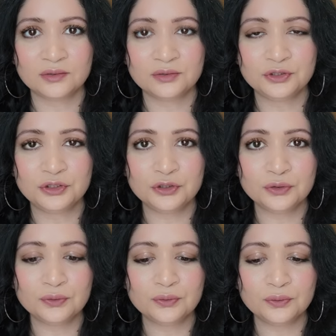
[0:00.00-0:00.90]

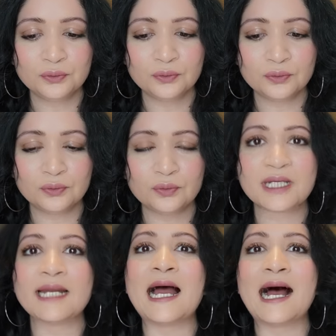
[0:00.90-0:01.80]
you
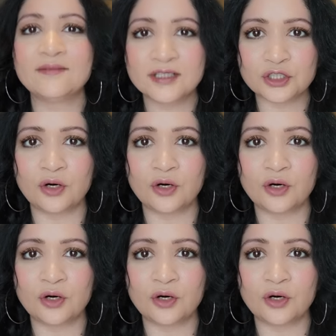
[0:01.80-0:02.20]
can have it